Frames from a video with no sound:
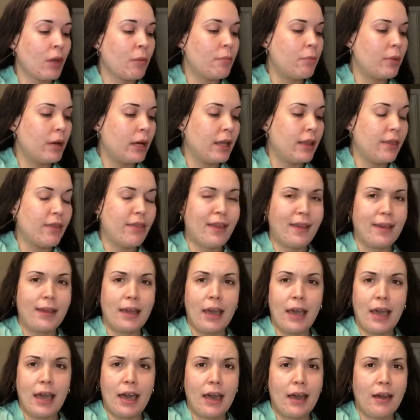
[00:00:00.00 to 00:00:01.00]
but they
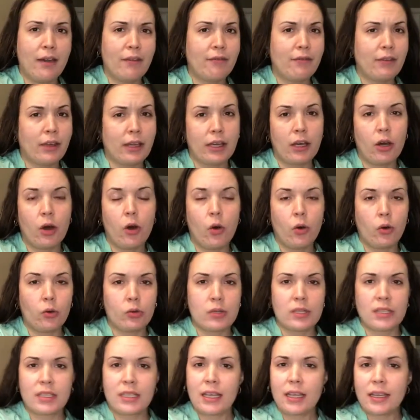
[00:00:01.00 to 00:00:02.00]
have like a whole
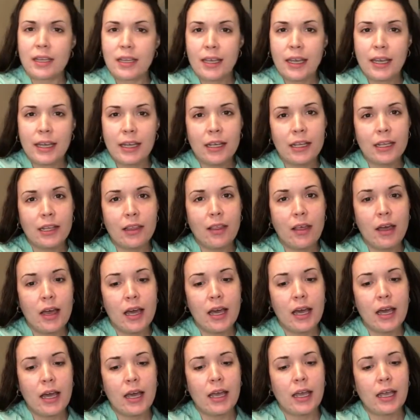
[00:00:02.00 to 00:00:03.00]
skincare
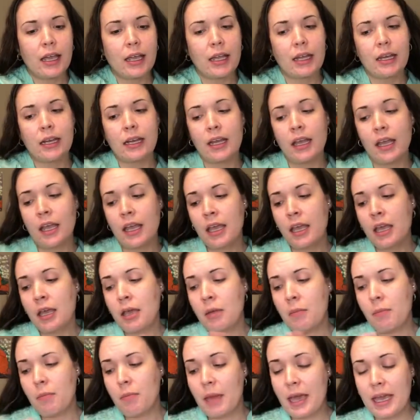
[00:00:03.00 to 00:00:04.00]
line,
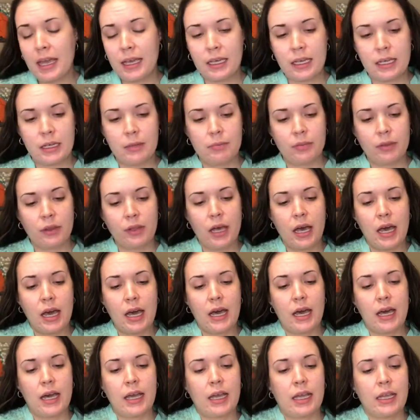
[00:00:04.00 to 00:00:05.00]
makeup
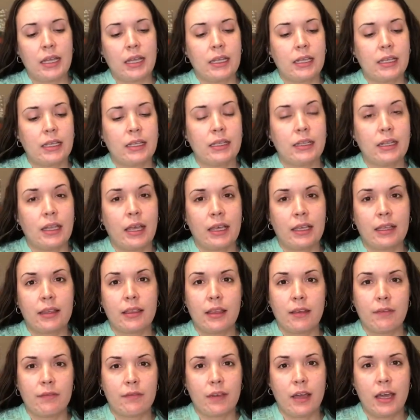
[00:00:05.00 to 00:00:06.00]
line, like
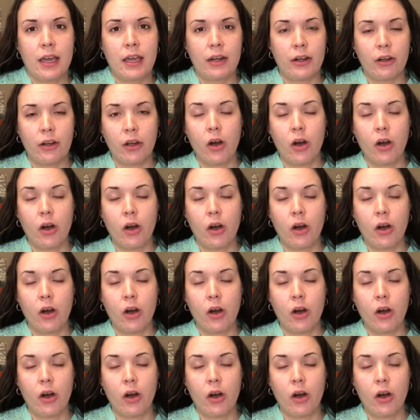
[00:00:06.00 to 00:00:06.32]
they've got it